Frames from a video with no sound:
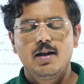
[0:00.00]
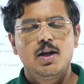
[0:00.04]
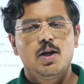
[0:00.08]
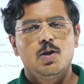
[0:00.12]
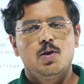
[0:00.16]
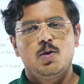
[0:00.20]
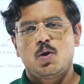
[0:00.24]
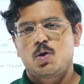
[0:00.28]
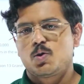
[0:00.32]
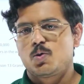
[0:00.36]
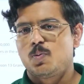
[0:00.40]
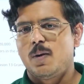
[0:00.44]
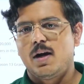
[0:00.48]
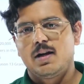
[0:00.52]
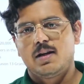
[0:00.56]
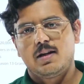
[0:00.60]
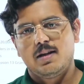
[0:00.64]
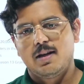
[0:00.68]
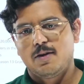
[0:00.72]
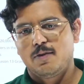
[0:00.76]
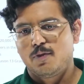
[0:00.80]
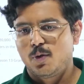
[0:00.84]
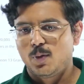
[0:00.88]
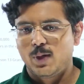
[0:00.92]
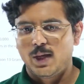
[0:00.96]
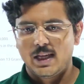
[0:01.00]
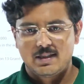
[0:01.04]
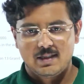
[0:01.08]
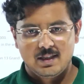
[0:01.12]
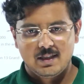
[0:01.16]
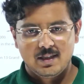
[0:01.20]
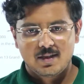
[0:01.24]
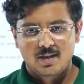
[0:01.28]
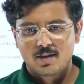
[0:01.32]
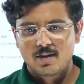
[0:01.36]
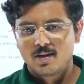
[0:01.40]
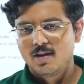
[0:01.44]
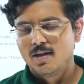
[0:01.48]
You're smart enough to guess
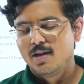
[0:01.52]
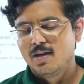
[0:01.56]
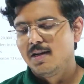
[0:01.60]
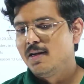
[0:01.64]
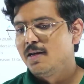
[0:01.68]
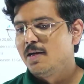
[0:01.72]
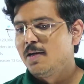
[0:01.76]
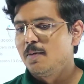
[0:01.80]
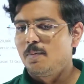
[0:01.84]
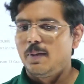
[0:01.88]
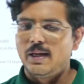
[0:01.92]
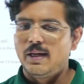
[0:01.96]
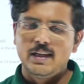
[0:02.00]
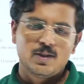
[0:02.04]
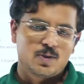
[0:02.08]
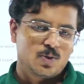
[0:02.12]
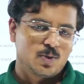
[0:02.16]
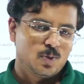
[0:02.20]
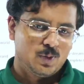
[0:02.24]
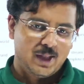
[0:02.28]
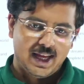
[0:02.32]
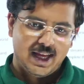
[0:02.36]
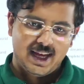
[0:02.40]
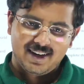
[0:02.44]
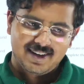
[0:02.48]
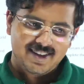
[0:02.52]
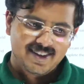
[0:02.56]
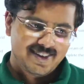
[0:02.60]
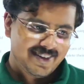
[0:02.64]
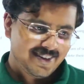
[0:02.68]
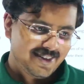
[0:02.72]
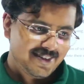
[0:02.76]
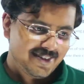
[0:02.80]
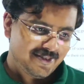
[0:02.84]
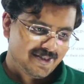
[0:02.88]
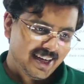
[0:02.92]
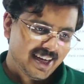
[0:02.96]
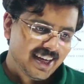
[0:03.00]
it. Please do that.
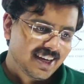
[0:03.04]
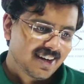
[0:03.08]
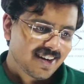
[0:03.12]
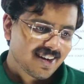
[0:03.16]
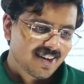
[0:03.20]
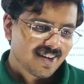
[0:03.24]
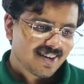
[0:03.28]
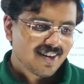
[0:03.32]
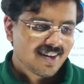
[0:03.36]
Fine.